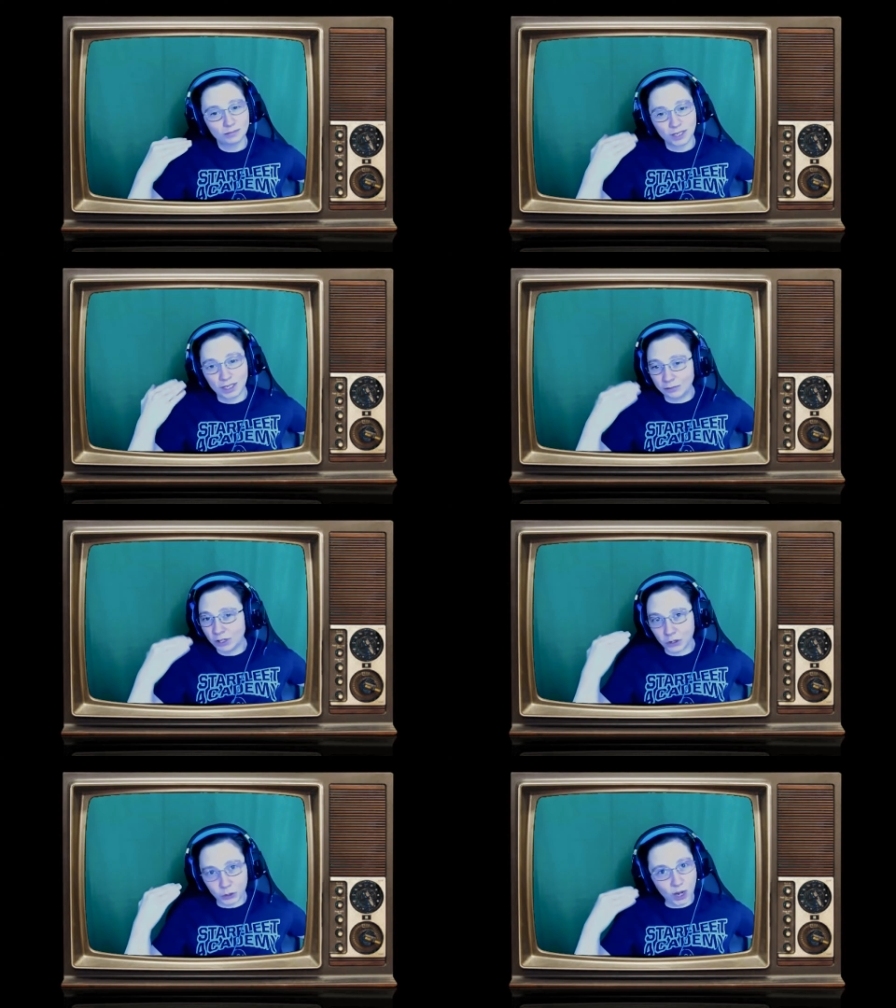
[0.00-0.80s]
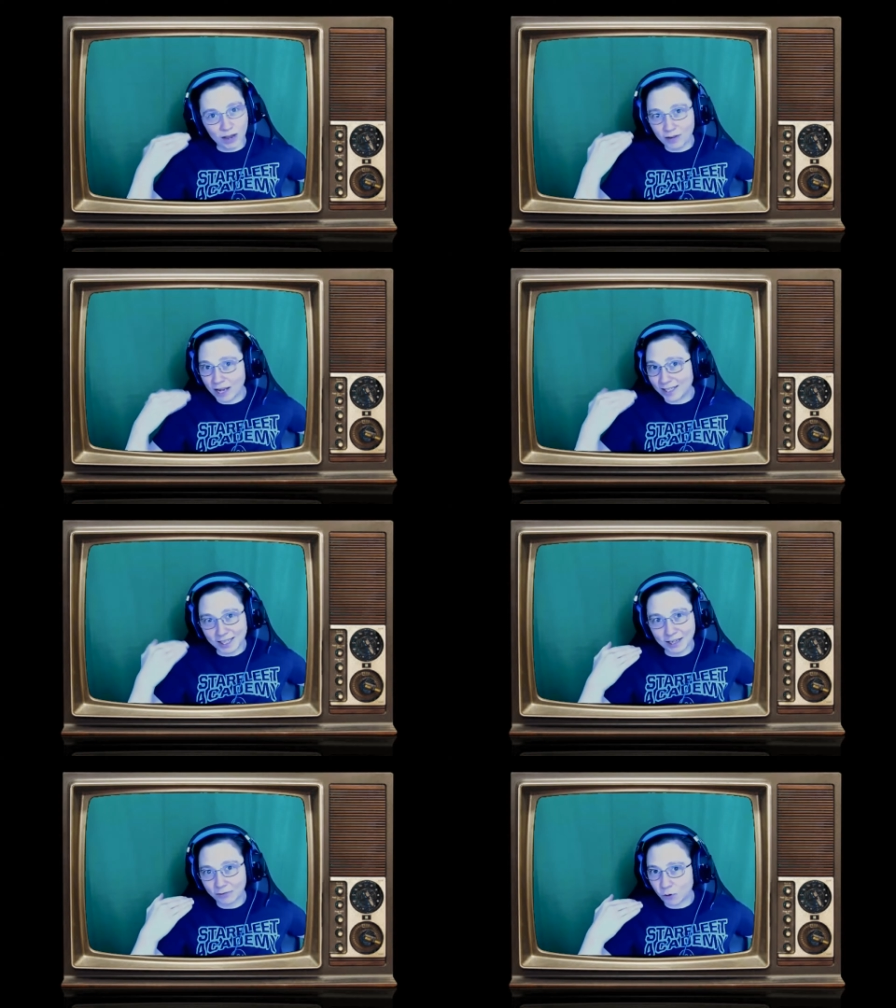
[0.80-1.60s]
even though you have an
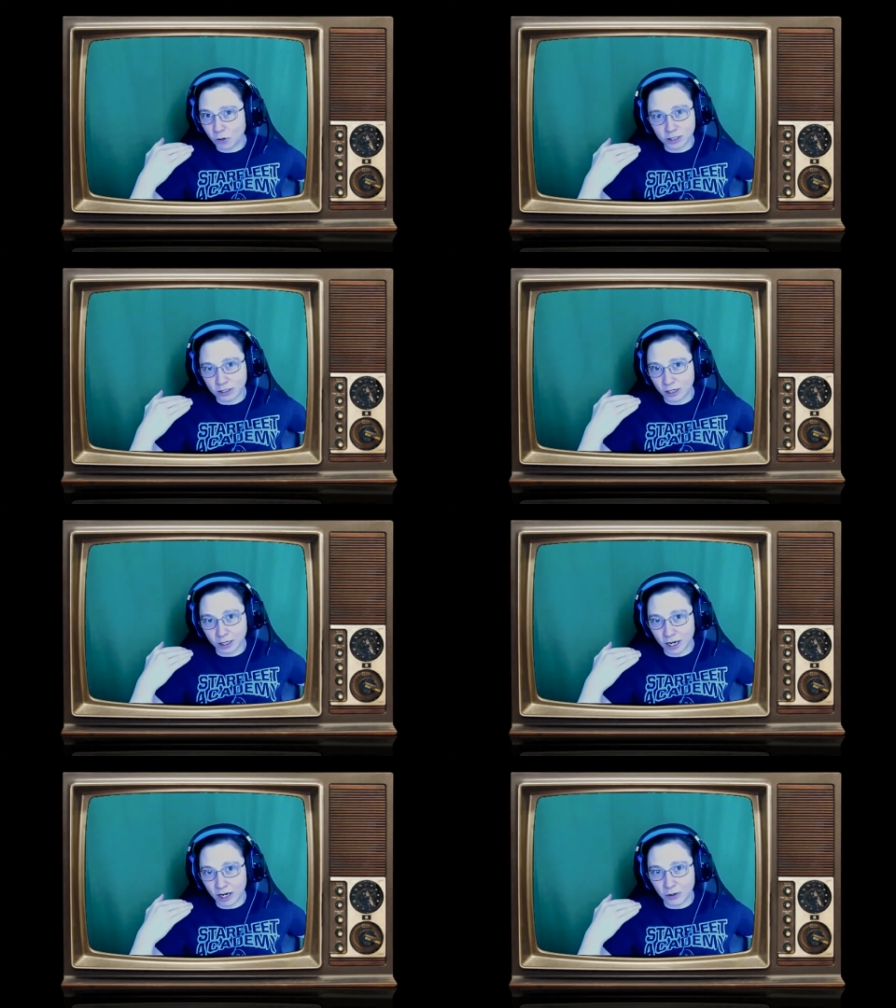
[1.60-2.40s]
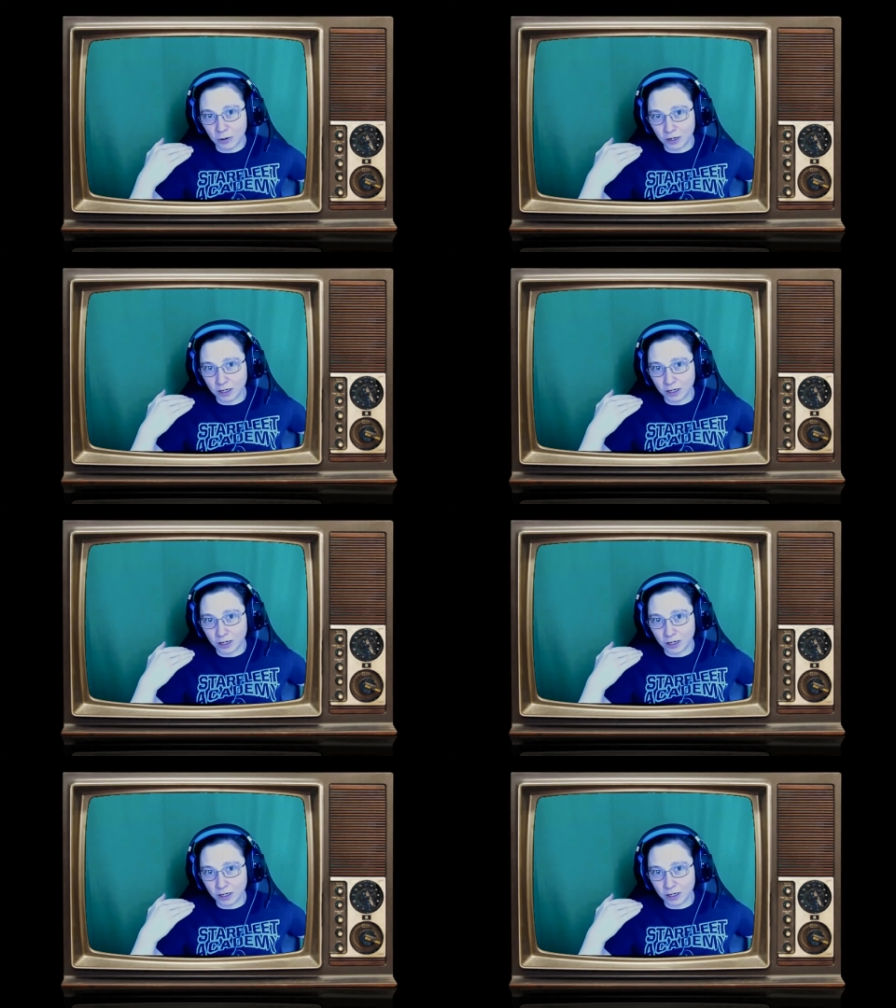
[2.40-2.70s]
idea of where it's going to go,